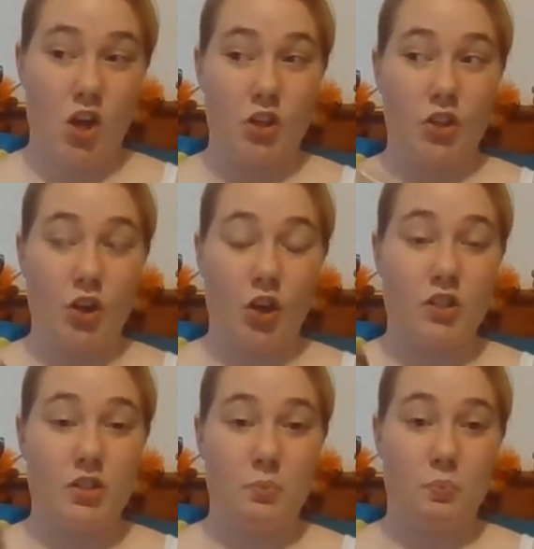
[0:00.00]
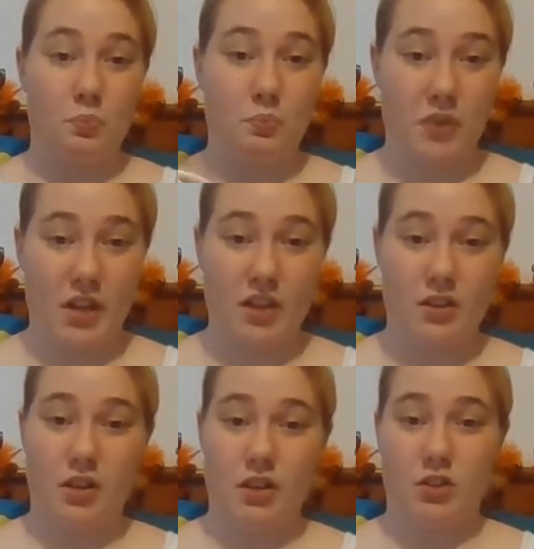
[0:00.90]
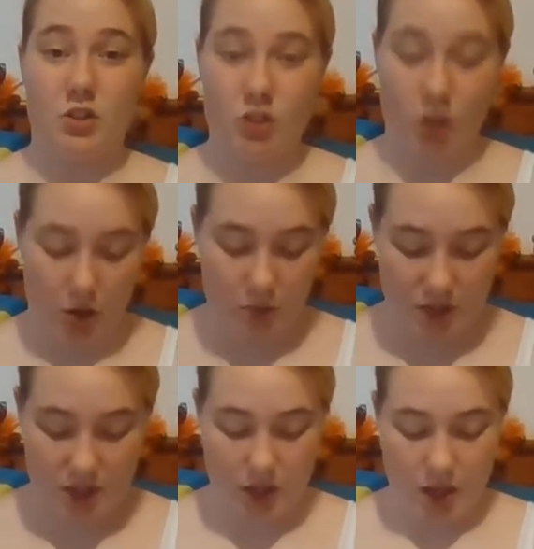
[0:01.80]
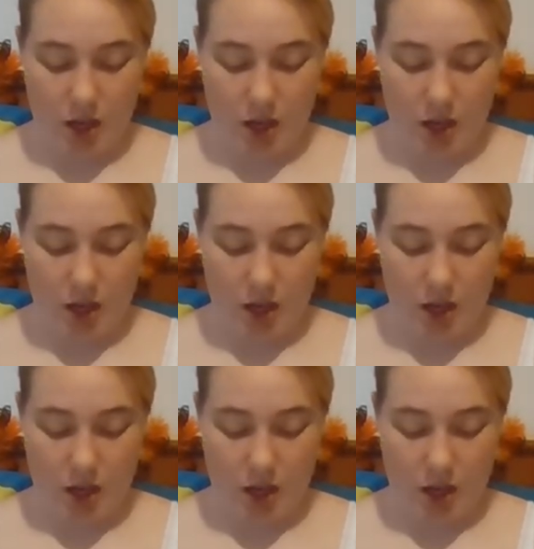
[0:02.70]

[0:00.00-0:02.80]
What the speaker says: not big jobs,